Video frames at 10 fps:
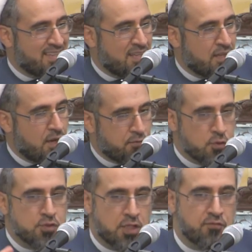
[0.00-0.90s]
Of course,
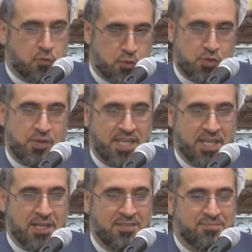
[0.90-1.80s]
not for showing
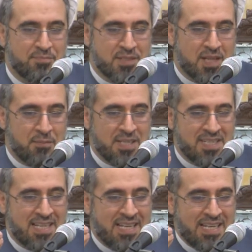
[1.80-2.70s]
off, but I mean,
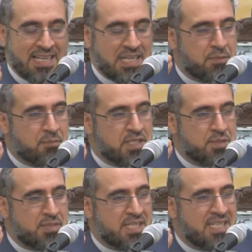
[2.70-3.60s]
it must
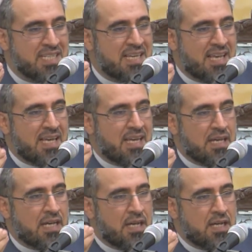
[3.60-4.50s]
be
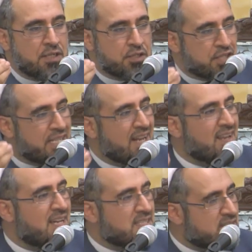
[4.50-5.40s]
uh,
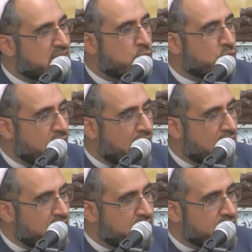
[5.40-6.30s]
realized in our
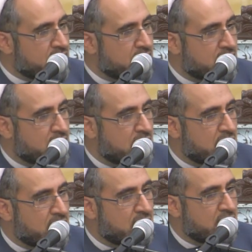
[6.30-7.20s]
lives.
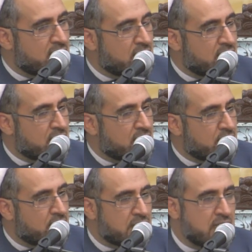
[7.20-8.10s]

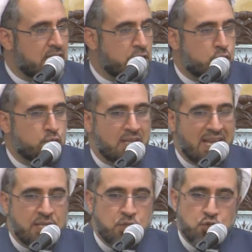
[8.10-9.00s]
We really should
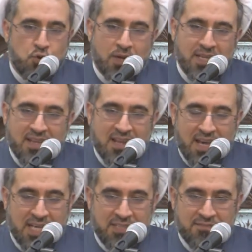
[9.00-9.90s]
enjoy the
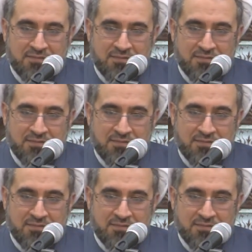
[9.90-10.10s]
life.